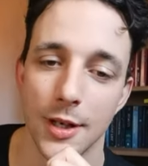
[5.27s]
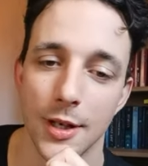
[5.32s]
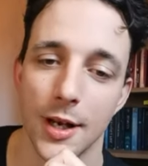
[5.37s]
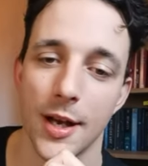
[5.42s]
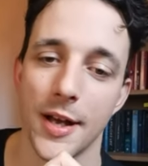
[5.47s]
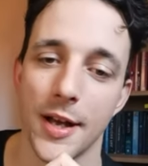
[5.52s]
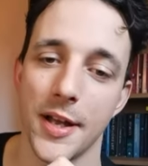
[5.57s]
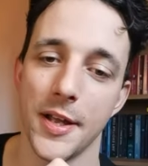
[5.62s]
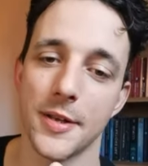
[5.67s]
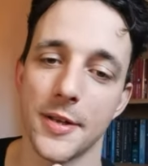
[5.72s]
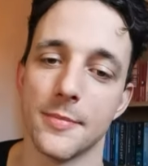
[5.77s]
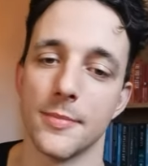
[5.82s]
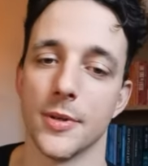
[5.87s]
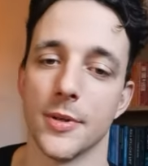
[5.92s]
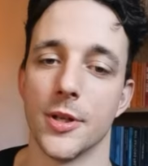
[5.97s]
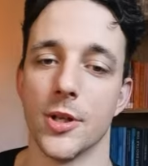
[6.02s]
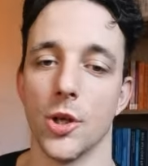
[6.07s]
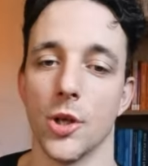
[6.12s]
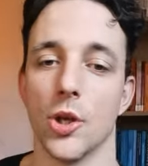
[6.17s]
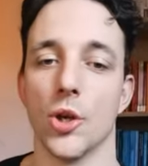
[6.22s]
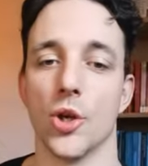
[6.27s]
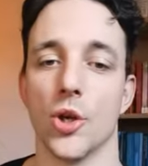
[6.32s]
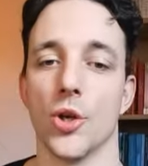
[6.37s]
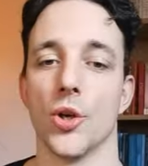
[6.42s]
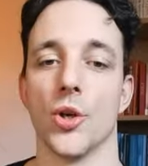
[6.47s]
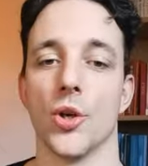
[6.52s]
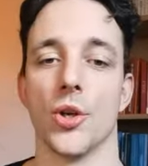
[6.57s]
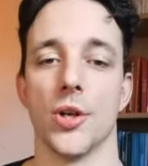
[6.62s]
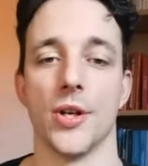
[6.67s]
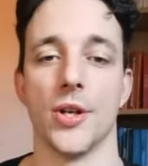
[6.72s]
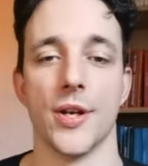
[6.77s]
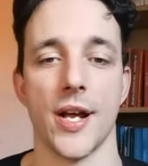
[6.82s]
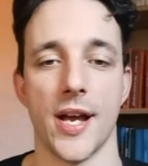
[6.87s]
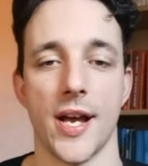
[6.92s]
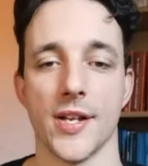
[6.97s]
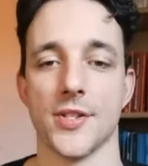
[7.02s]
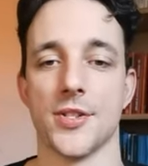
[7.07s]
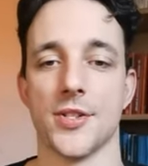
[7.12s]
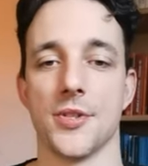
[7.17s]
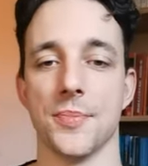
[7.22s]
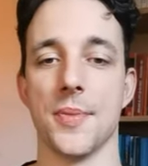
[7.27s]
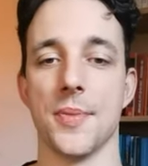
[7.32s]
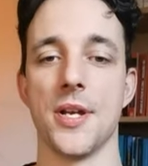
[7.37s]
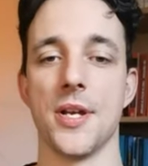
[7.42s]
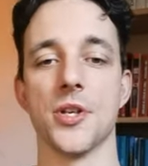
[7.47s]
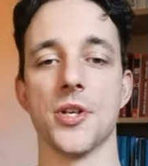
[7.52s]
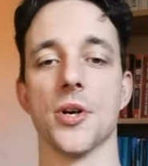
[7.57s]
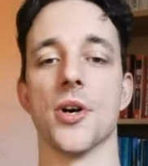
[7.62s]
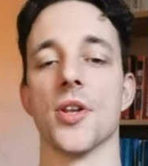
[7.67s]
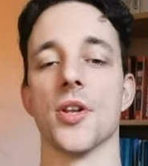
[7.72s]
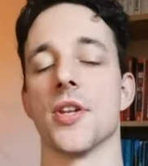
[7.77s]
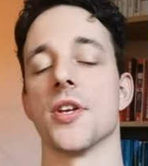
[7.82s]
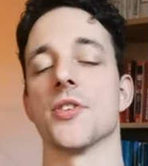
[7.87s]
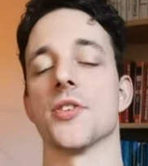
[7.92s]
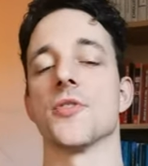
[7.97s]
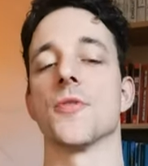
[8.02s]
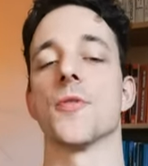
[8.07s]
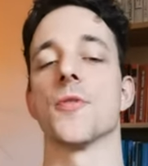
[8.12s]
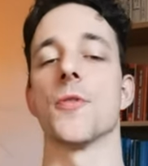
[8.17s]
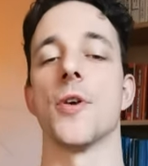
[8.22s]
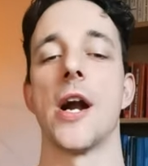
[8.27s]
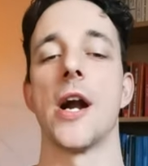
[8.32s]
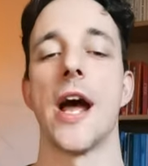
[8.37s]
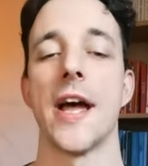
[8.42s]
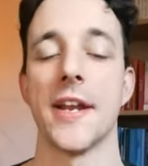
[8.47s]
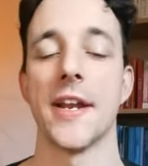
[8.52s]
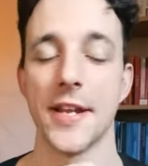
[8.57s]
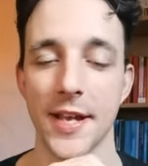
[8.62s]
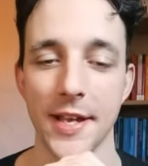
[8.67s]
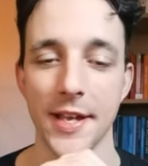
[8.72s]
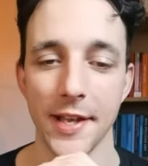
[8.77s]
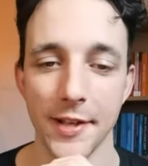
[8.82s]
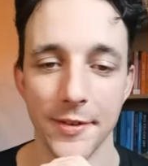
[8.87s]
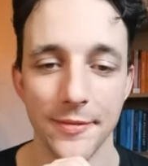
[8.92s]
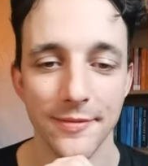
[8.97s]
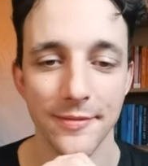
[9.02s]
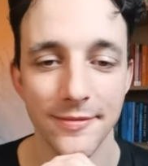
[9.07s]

I am good. Nice to meet you on this Friday.